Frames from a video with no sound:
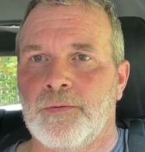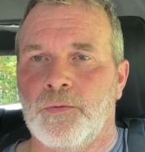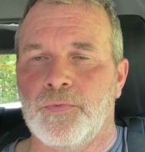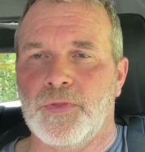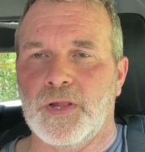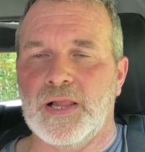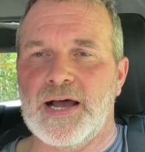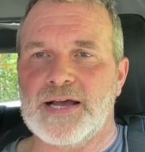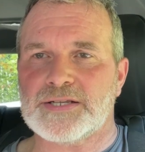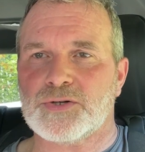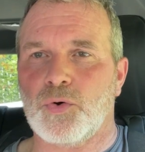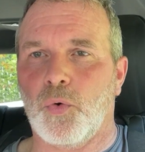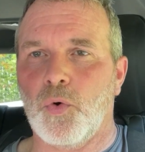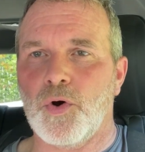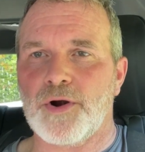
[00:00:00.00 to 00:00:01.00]
the last
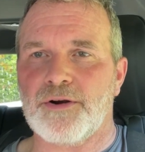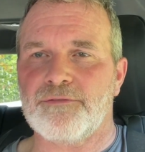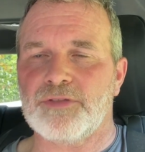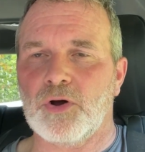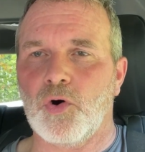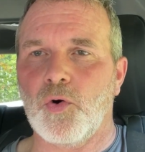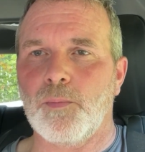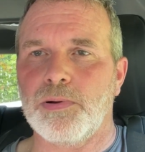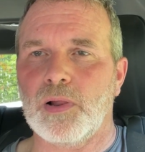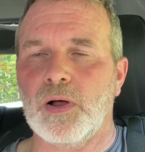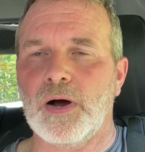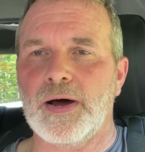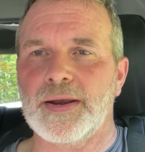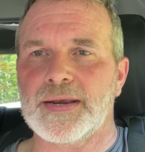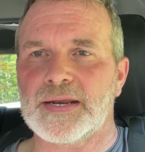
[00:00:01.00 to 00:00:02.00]
quarter of the whole
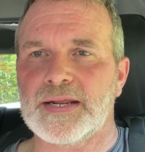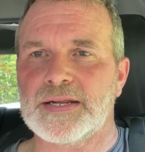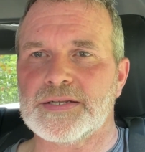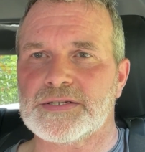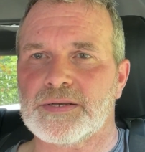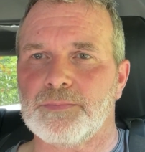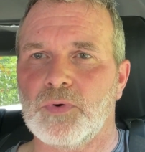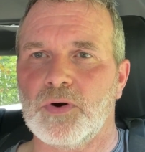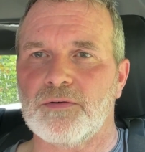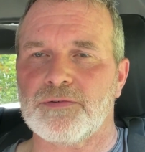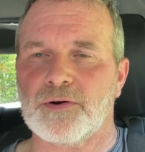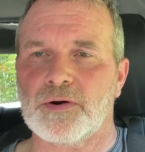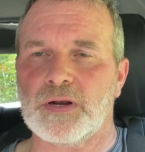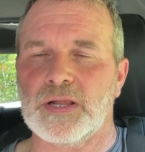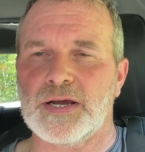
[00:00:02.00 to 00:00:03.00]
plot needed some more
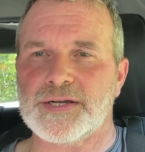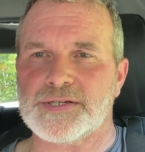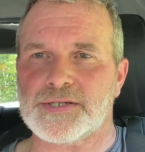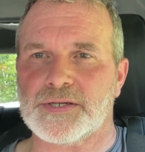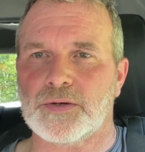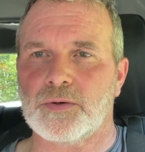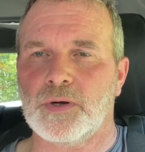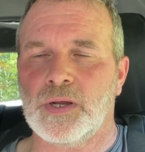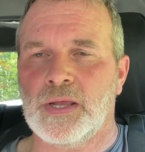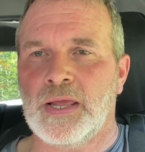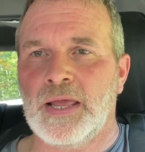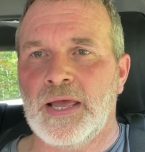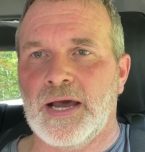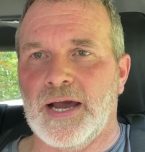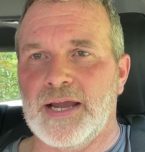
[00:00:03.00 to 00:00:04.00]
fertilizer, so
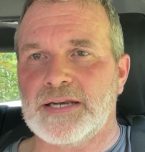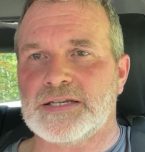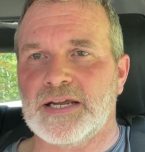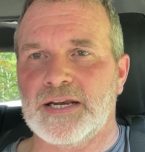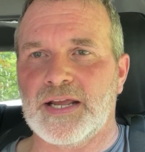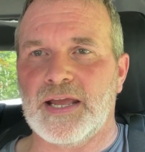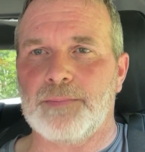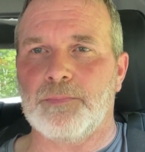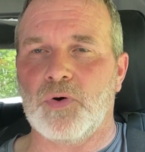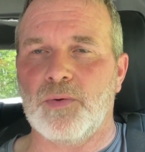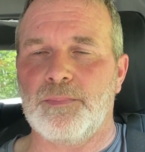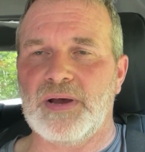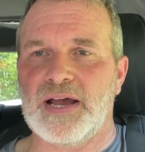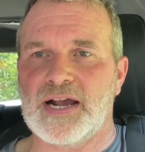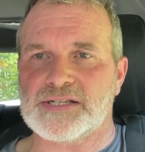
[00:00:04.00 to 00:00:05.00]
I intend to get more
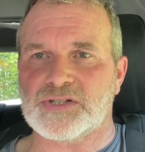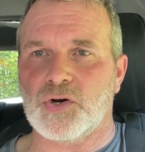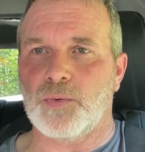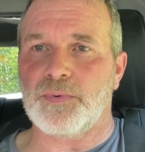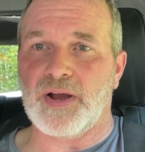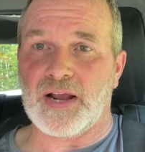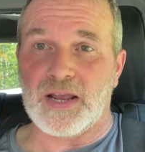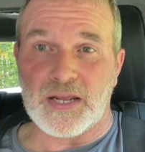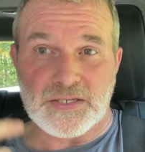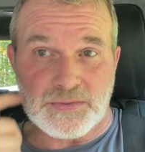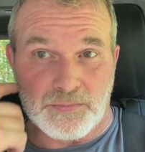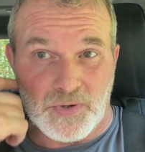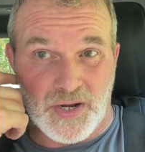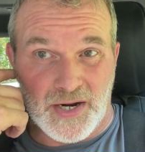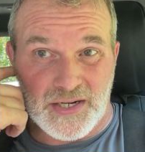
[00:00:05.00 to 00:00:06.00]
bags and hope I can get
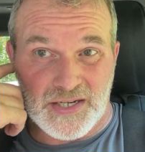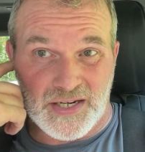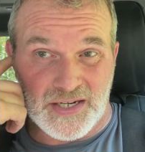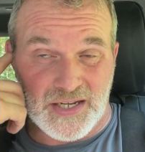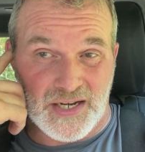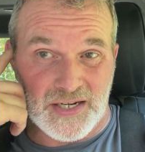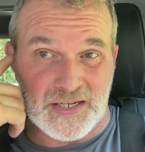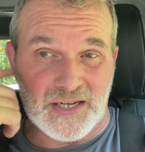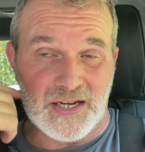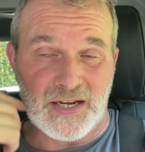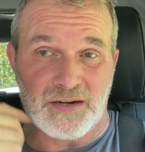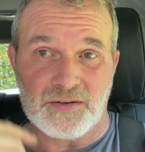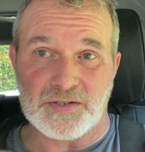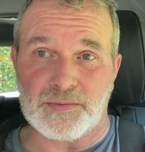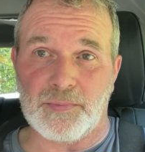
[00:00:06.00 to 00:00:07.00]
some
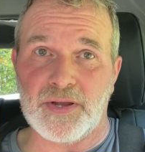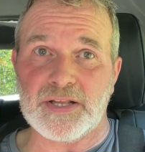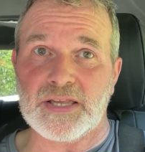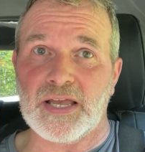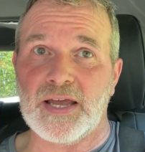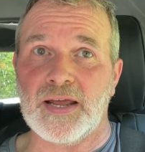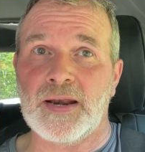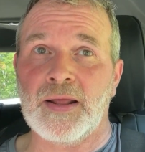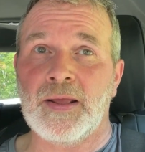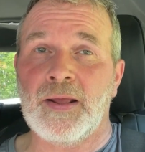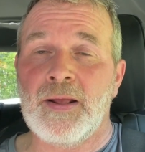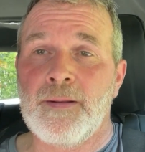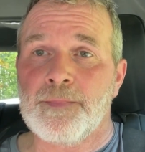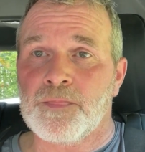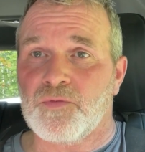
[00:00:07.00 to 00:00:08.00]
1919 or something like that
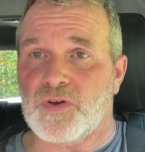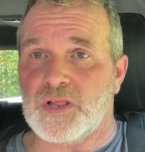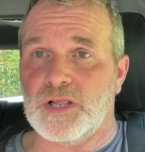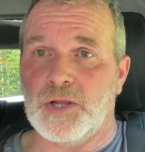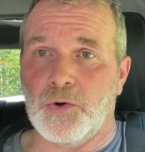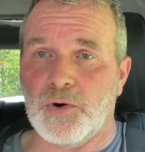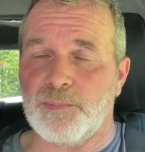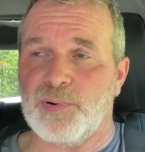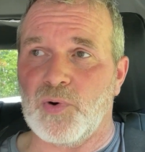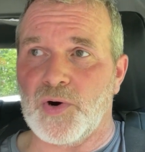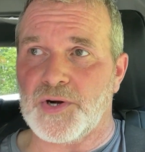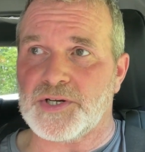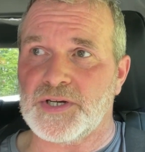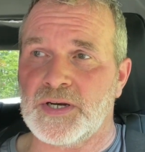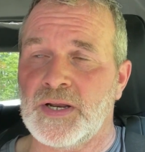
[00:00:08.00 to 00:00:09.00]
for the lower
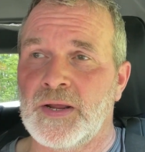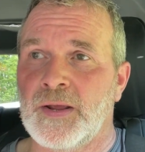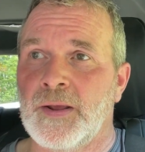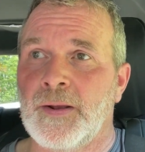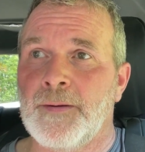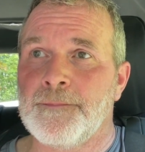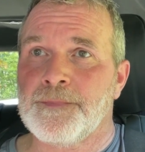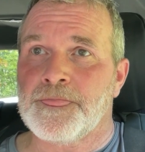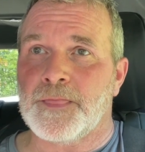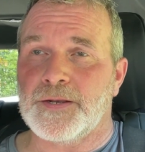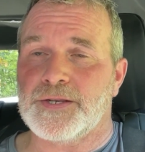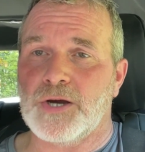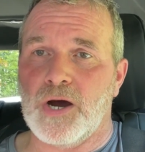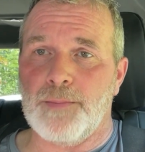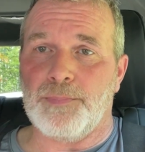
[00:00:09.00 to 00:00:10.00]
portion. The
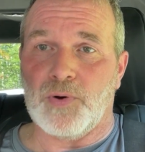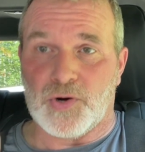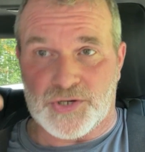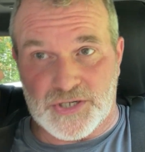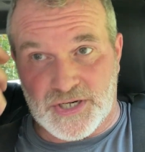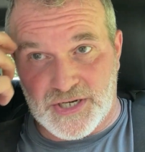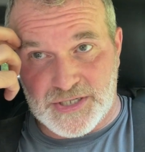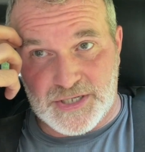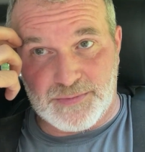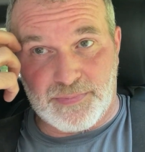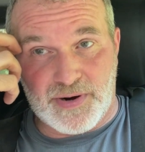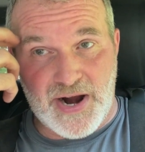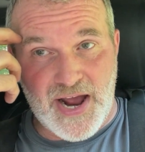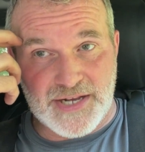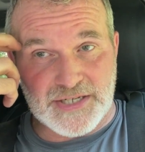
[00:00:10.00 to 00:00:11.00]
top portion, because it's
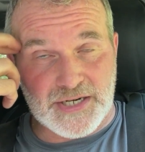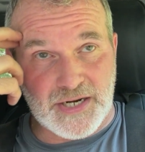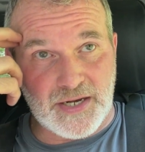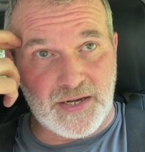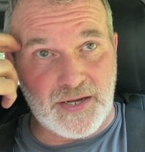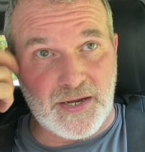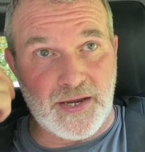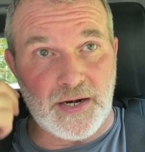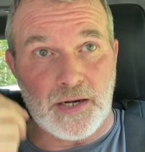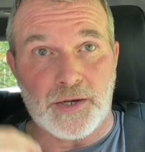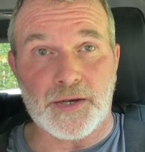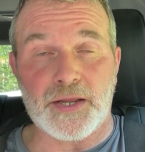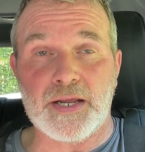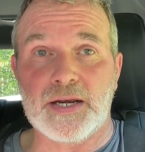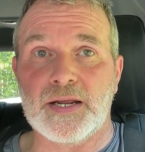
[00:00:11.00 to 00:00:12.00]
brassica, it'll
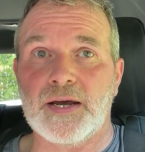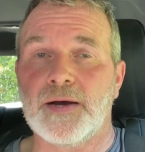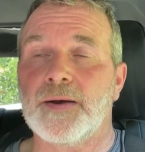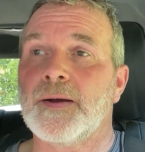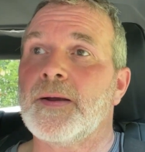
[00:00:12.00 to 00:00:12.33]
need a